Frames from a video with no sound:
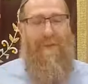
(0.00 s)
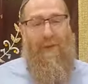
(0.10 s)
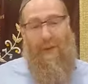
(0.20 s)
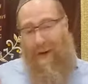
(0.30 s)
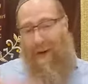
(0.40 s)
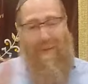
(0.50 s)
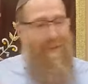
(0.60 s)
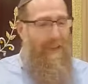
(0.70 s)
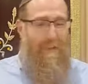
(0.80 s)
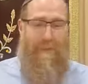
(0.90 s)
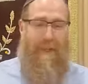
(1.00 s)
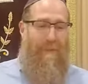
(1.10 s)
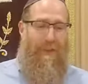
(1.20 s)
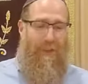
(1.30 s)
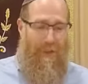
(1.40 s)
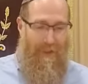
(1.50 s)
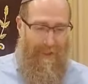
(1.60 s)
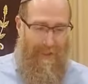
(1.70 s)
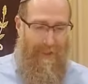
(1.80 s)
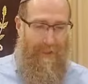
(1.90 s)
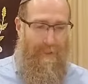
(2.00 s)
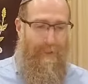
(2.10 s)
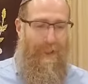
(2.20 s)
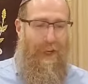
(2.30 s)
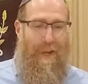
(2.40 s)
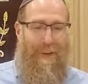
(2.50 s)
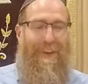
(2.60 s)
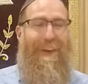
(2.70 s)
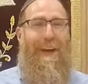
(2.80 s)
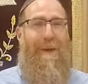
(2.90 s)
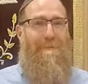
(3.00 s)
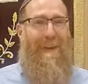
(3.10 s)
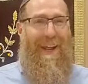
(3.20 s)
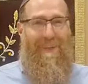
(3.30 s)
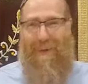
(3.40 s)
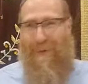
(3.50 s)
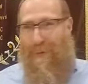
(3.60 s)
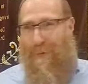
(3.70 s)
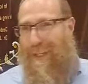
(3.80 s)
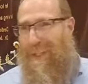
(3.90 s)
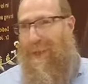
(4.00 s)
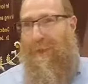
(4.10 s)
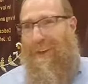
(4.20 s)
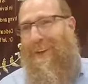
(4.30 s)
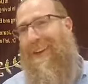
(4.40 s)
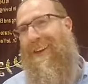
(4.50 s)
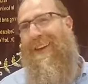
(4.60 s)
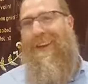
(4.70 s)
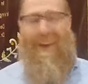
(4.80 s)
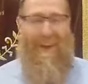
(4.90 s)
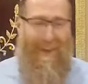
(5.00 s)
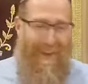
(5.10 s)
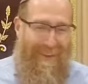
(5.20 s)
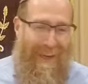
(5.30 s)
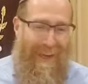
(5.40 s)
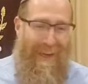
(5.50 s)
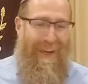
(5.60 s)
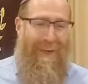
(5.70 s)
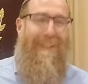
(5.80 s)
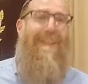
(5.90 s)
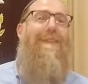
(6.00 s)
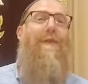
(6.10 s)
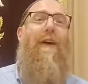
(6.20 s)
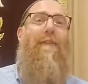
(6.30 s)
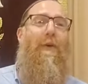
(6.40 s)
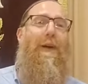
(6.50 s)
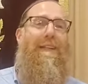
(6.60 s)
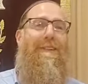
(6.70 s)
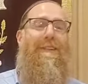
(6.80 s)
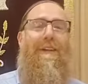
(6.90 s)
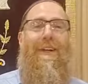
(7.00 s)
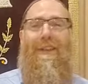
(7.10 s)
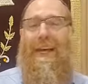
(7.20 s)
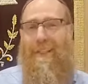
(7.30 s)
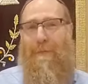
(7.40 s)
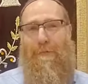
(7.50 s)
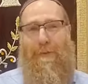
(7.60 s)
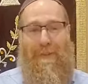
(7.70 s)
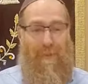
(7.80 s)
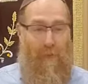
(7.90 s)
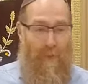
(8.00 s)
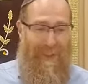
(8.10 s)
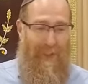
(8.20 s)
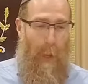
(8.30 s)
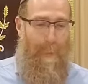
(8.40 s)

Odds and evens. I'm not sure. That's a good question. But anyway, 1, 2, 3, shoot, and whoever wins, that's the person who wins.